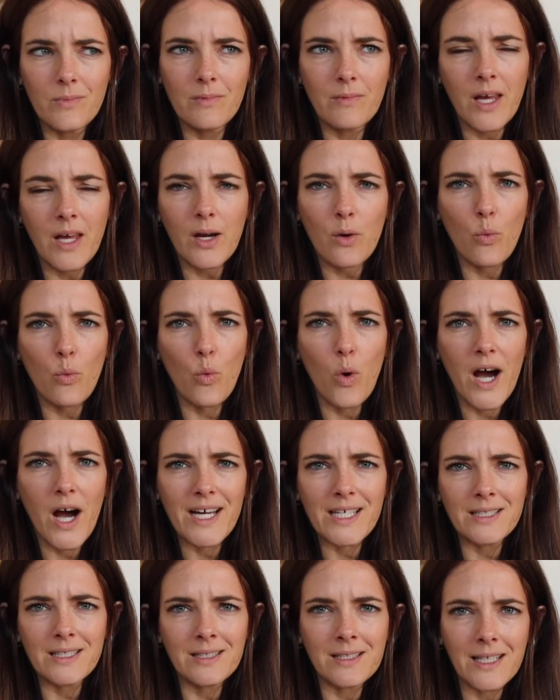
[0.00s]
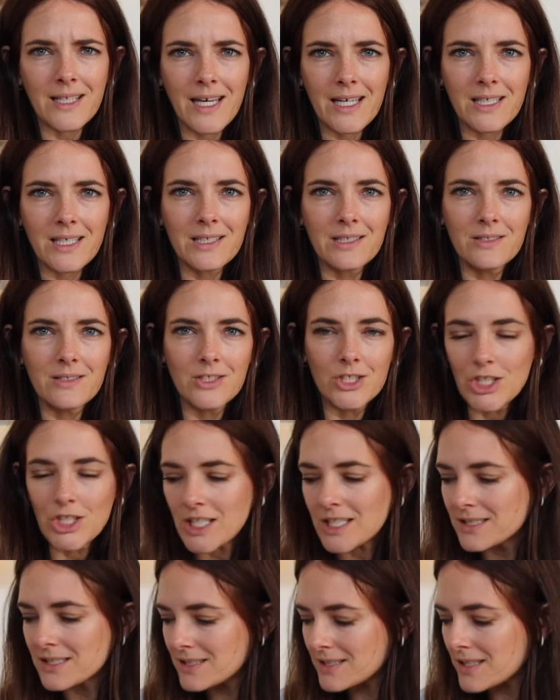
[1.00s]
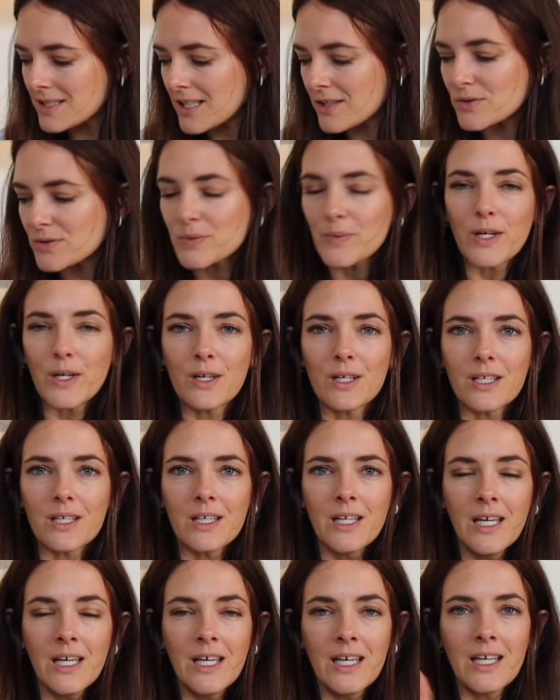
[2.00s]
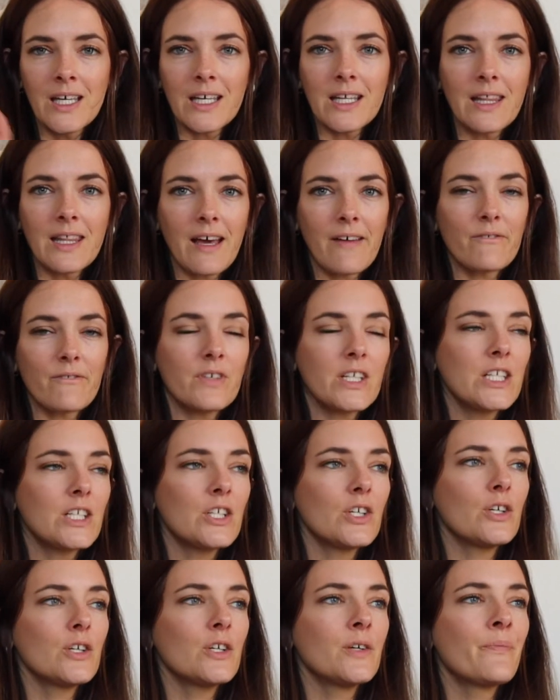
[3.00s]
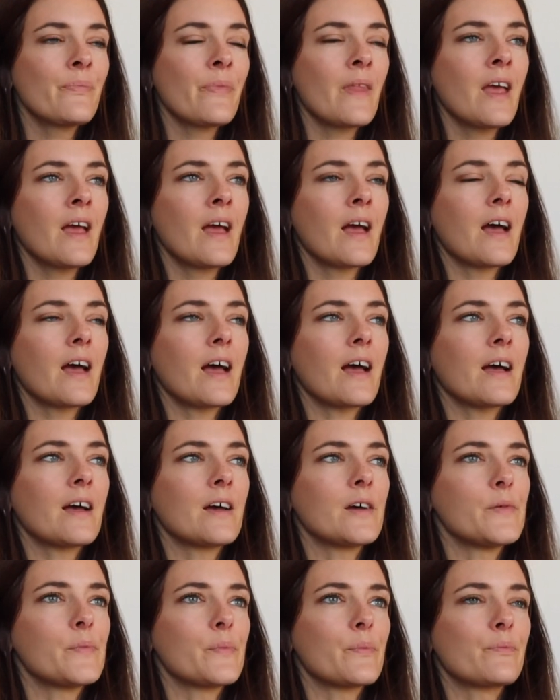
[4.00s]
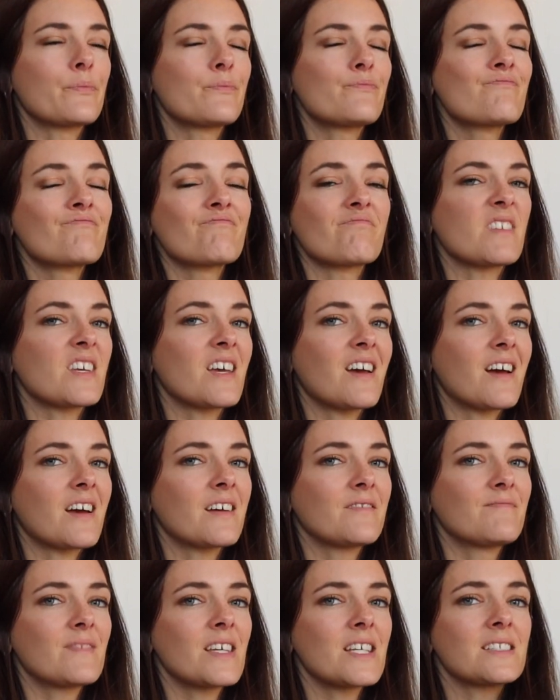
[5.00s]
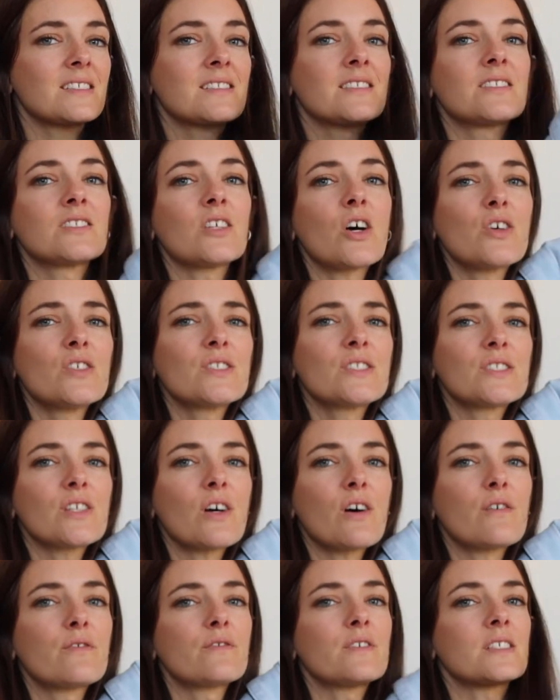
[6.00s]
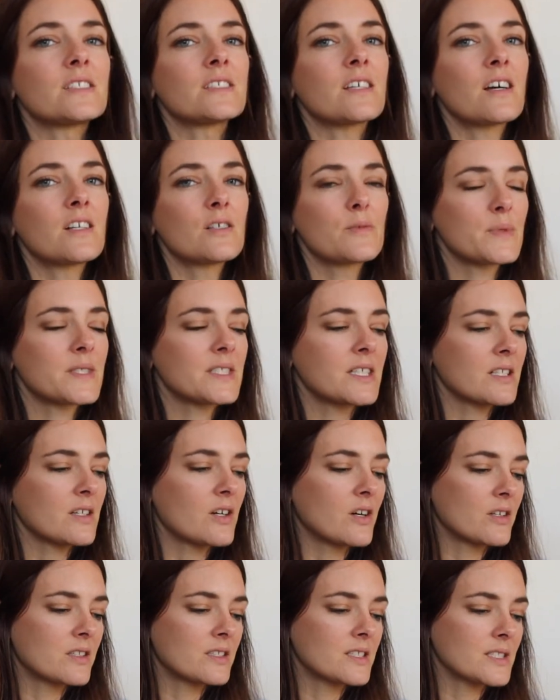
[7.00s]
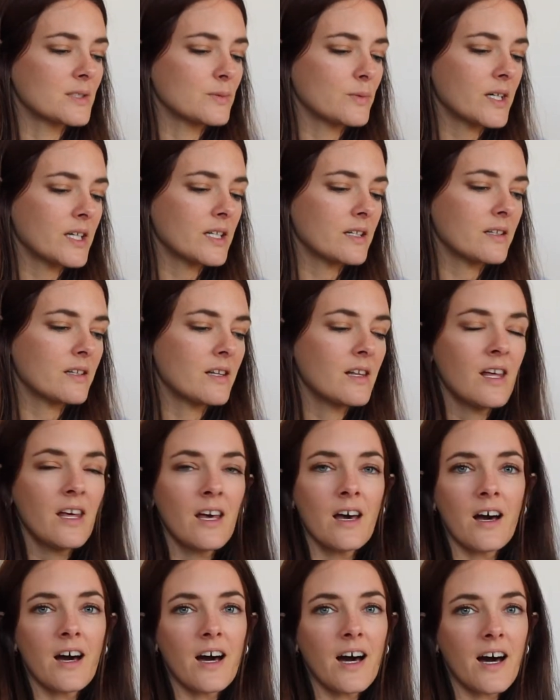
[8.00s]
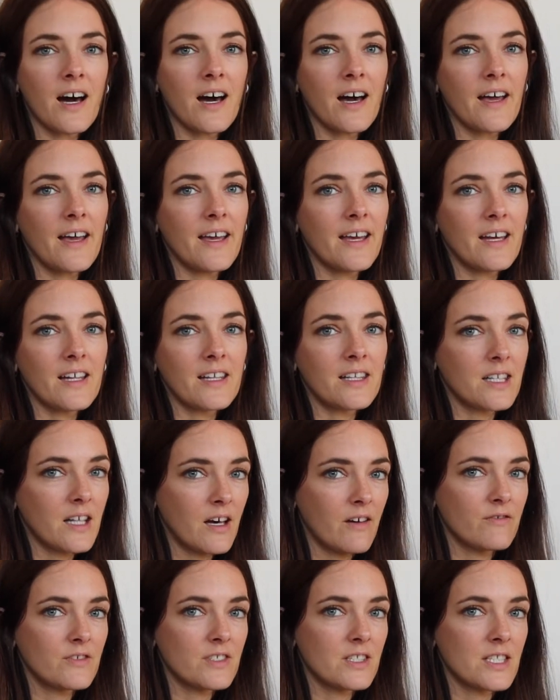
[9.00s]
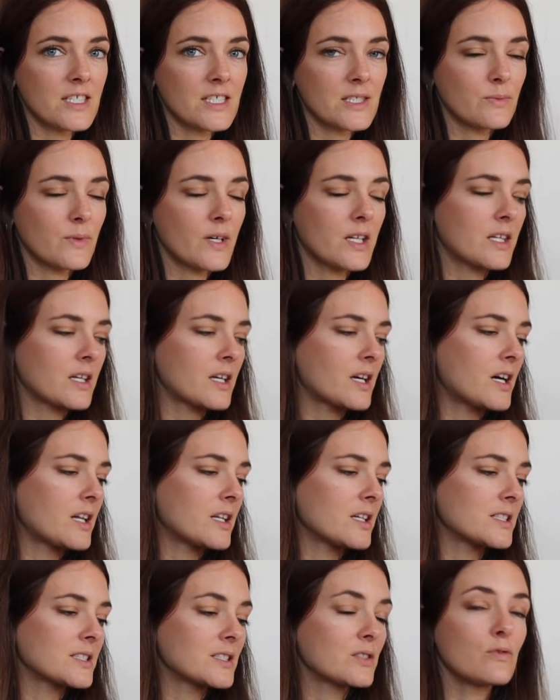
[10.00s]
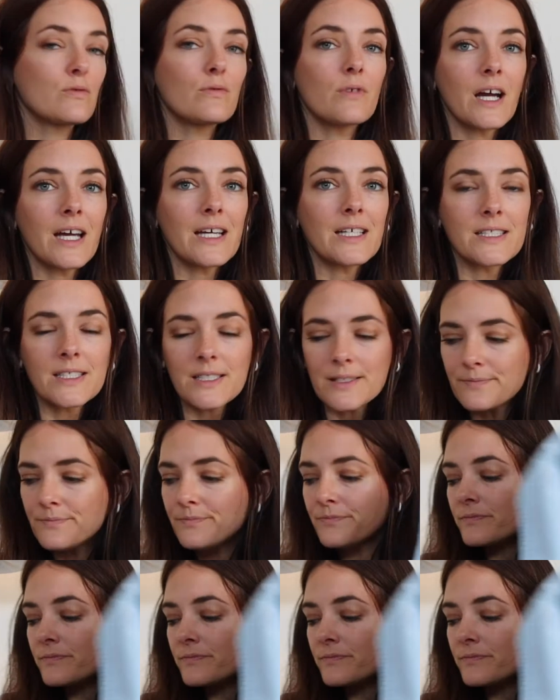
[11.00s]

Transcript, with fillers: like wide leg jeans that I was wearing in that video. Um, yeah, it's so soft. It's 100% cotton as well. I loved this one. The color is great.